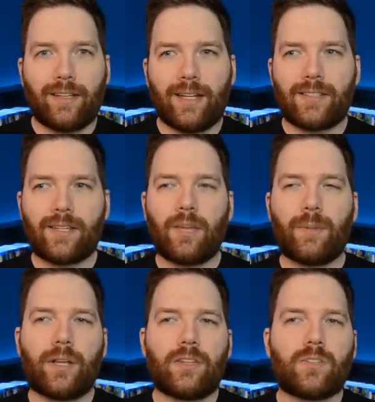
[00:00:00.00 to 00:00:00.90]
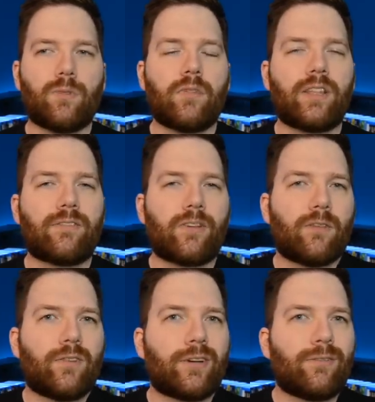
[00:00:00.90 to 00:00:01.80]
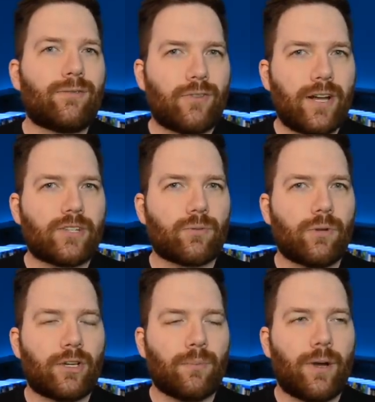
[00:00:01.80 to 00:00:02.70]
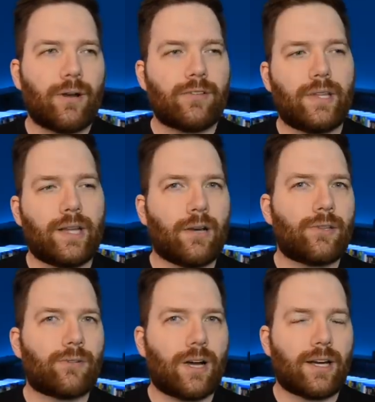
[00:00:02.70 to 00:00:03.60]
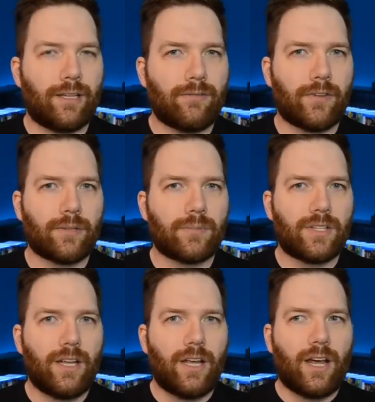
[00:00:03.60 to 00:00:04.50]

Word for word: And that's something about this movie that felt very fresh when compared to the other Rocky films.